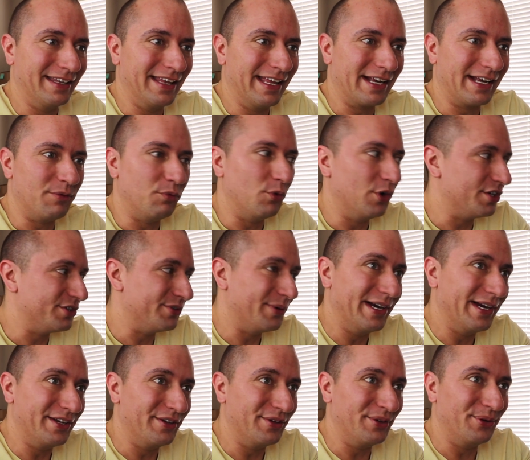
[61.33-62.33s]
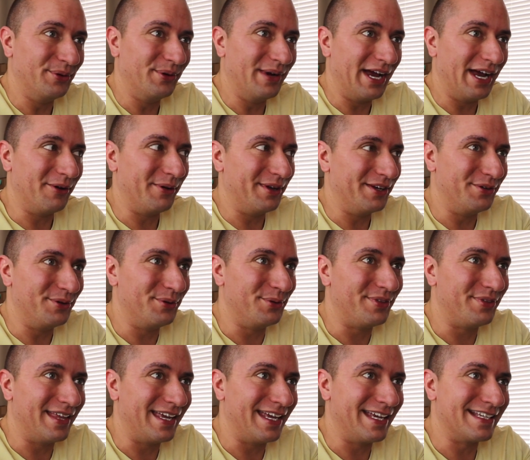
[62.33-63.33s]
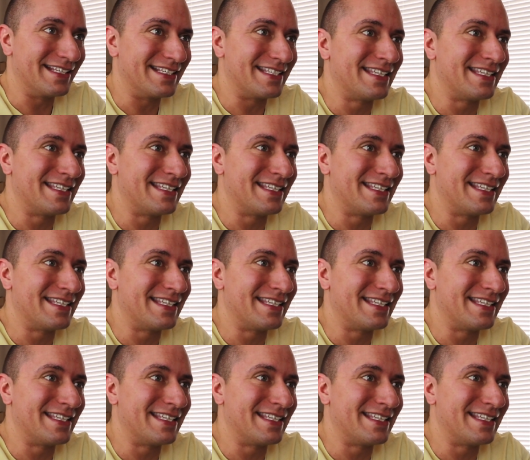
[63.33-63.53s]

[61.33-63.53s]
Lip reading: Like, what do I do? How do I do things?